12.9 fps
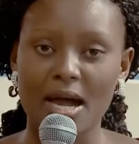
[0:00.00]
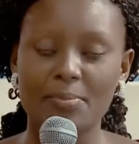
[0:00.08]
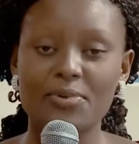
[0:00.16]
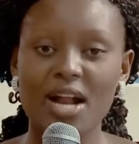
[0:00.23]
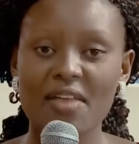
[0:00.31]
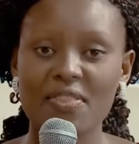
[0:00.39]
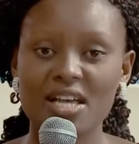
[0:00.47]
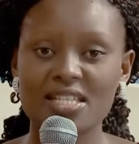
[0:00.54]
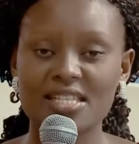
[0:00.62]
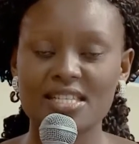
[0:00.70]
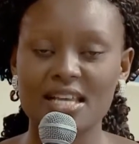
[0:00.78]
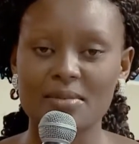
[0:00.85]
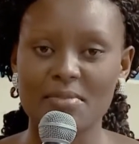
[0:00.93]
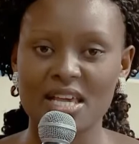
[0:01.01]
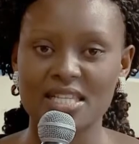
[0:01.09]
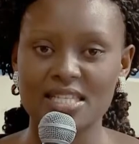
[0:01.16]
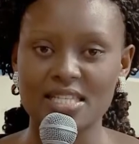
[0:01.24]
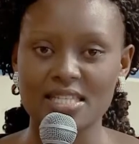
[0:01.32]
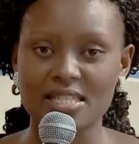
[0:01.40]
Brothers and my
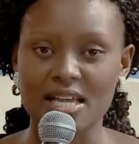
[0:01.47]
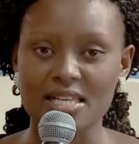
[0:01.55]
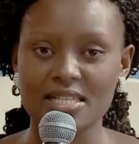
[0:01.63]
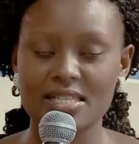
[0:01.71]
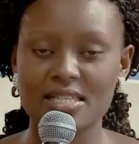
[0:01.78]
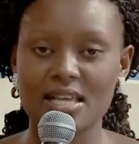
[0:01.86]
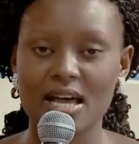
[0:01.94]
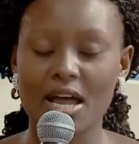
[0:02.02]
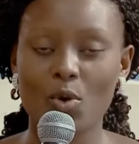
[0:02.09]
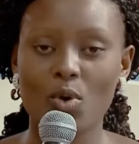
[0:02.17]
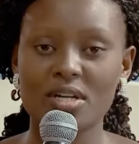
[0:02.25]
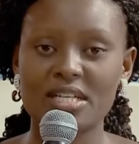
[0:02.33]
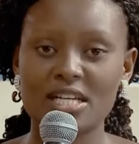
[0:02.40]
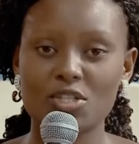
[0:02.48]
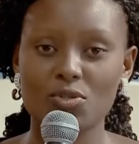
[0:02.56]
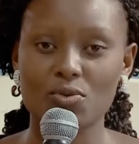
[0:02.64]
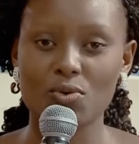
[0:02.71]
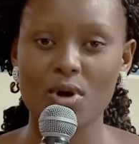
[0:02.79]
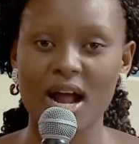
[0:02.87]
sisters, I want us
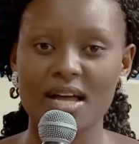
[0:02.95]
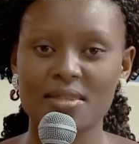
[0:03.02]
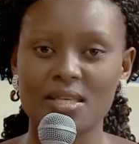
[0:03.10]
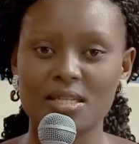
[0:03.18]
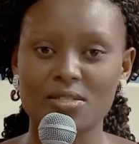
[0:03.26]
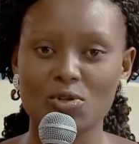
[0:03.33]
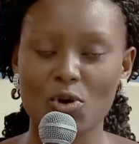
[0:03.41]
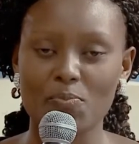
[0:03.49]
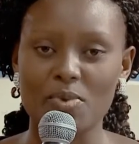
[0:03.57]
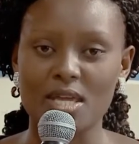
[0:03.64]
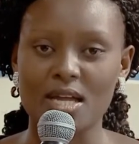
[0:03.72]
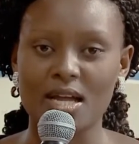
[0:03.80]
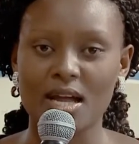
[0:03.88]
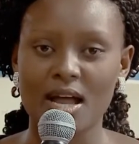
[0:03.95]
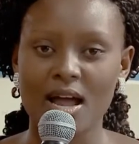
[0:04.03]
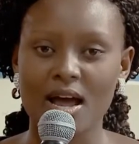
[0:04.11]
to look at the topic